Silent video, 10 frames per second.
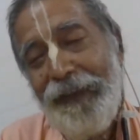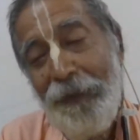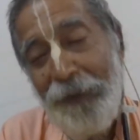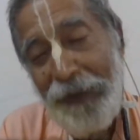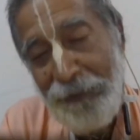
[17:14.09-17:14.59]

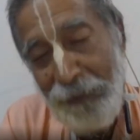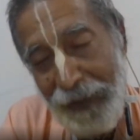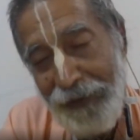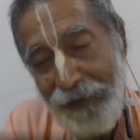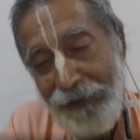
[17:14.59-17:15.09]

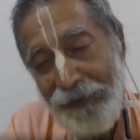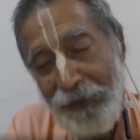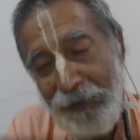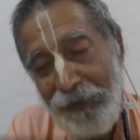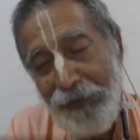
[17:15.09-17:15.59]

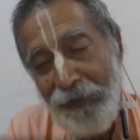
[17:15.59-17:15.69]
commitment to the